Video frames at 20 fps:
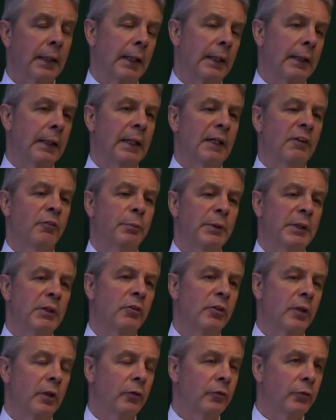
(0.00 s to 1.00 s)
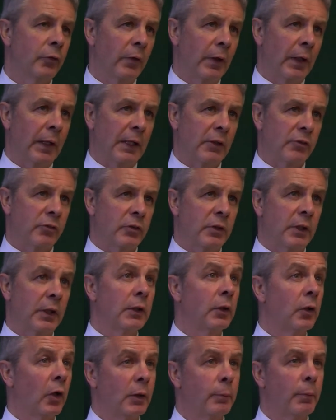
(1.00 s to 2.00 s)
and have been so for the last
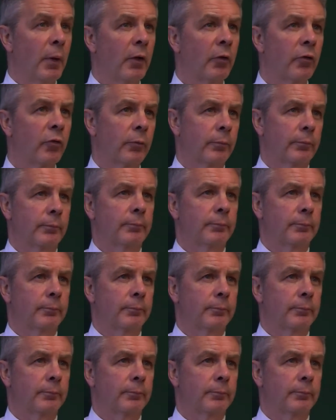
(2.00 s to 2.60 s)
uh, nine months.